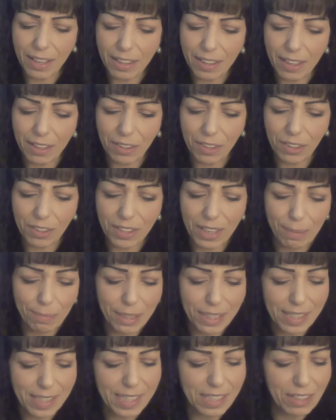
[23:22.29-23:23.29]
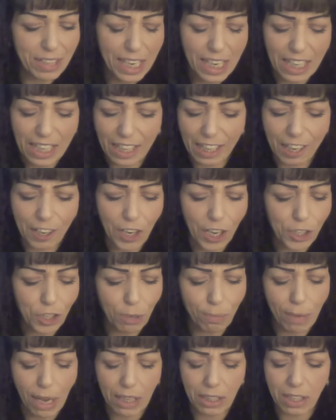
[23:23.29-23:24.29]
I'm still getting a
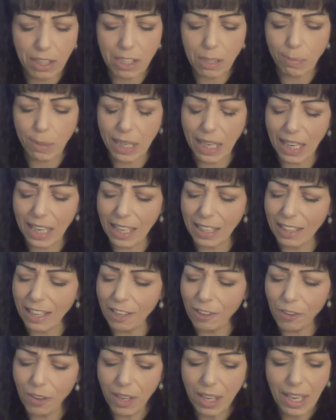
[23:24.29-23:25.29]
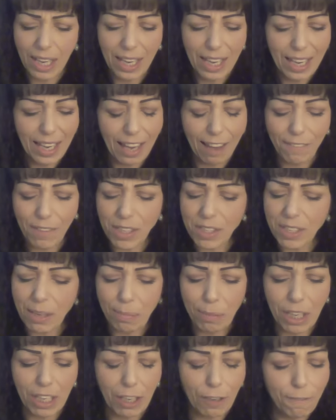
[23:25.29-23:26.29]
connection back to this beginning, that if it's
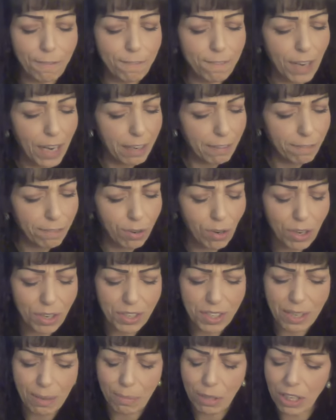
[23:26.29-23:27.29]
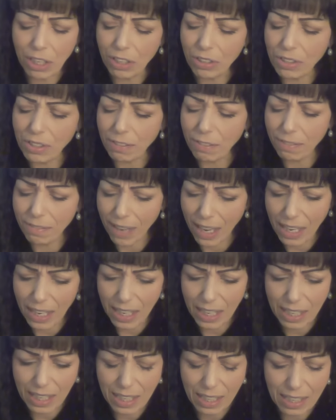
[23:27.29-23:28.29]
something you fought for, something you
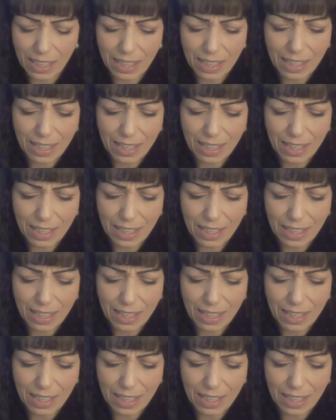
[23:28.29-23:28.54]
defended,